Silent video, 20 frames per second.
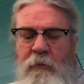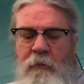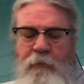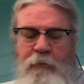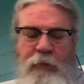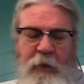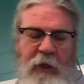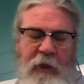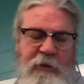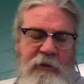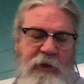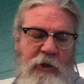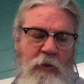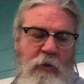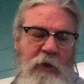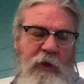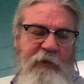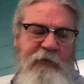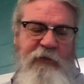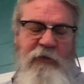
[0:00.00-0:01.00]
but I do
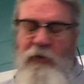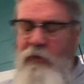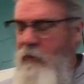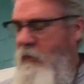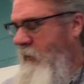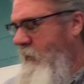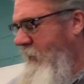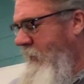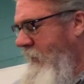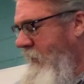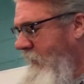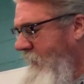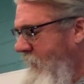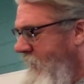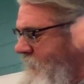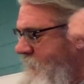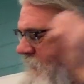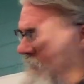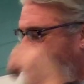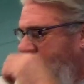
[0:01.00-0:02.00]
want us to at
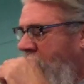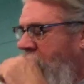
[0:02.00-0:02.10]
least,